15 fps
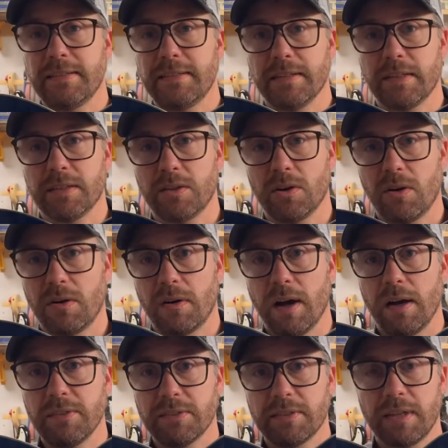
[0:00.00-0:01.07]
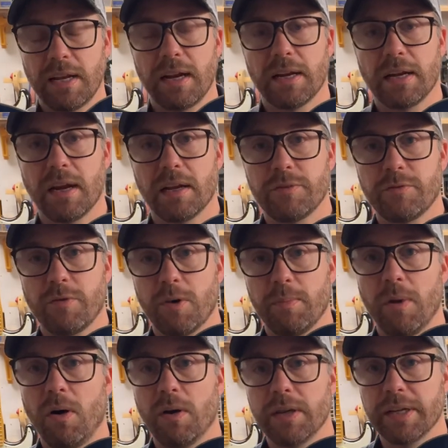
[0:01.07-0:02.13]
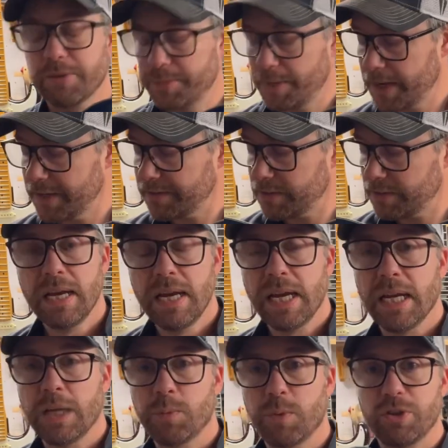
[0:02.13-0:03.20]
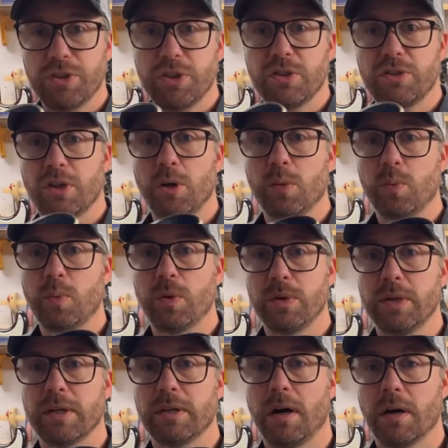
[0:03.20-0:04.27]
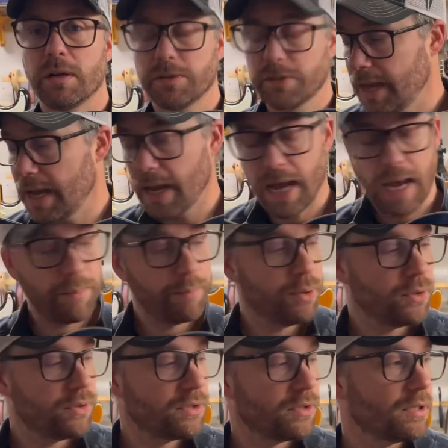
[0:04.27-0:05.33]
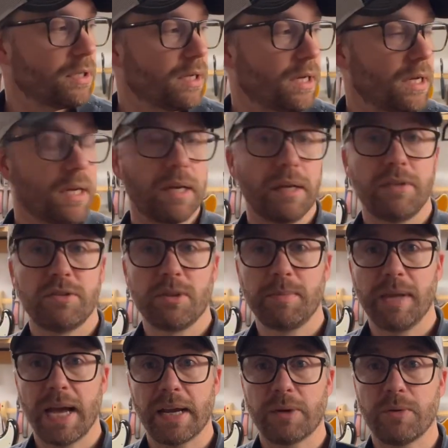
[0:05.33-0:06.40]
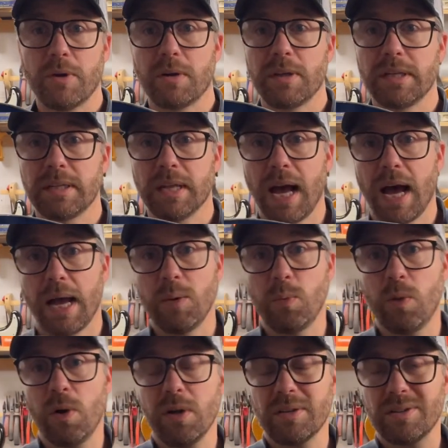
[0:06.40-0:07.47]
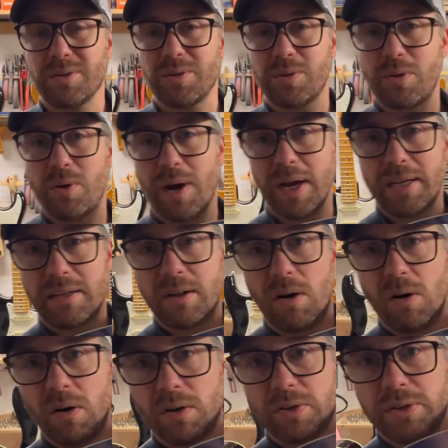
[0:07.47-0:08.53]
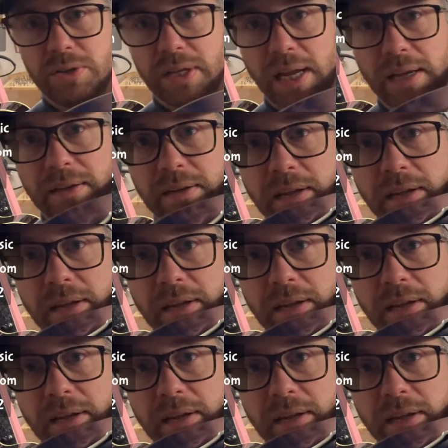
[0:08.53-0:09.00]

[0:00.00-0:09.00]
the guitar husk that I got from AliExpress. It was just a wooden husk. Yeah, I put some lacquer on it. I worked quite hard to get